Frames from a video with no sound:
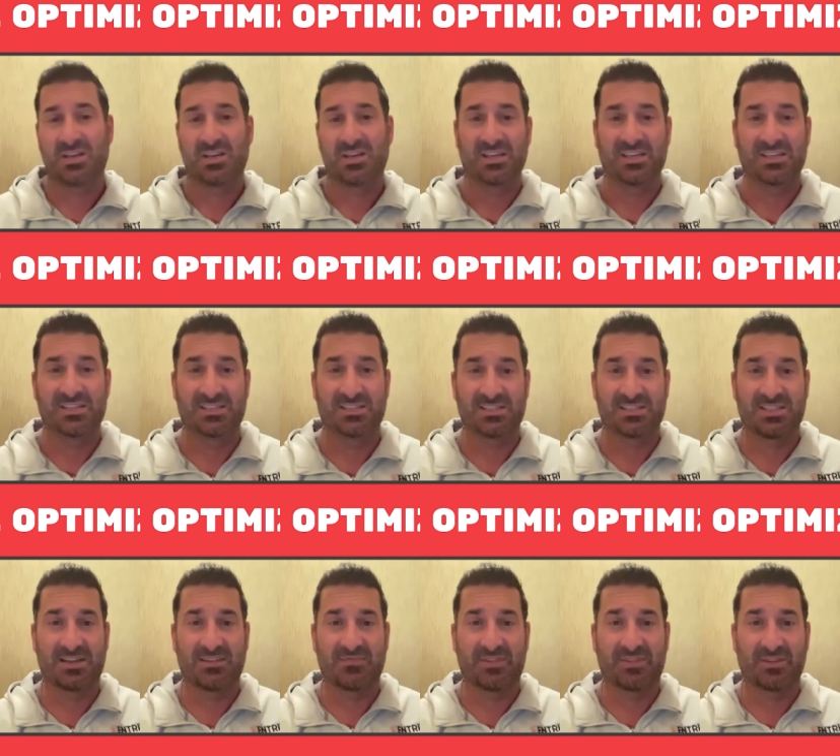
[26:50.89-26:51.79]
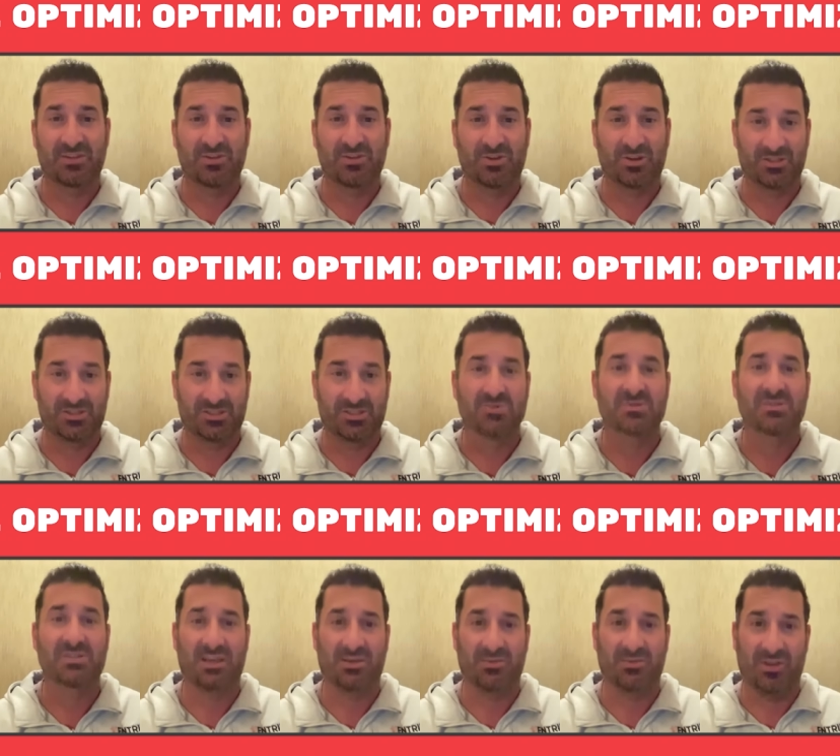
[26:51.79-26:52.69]
is the stuff that you can
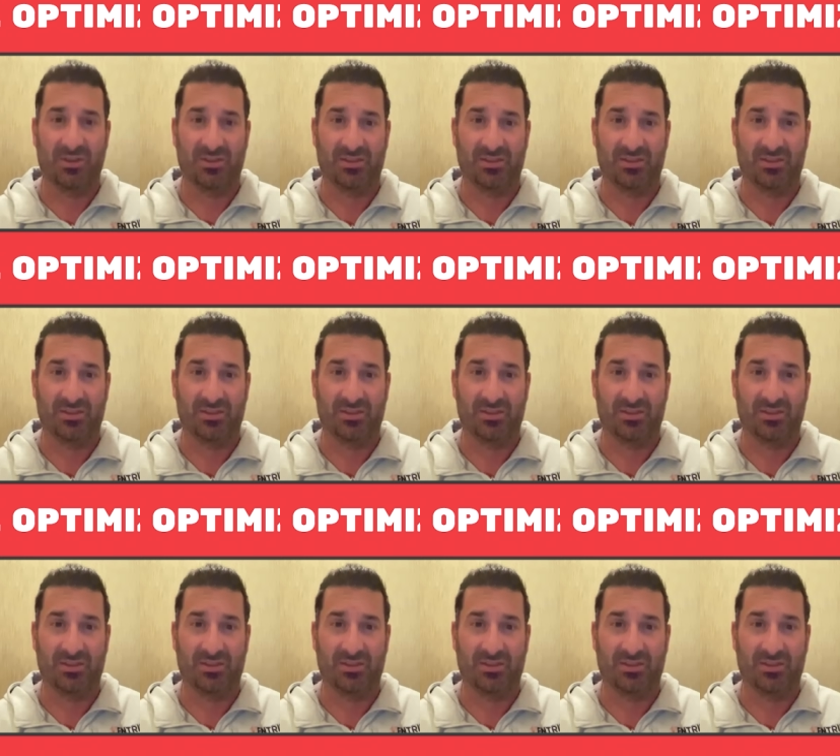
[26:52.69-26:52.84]
associate with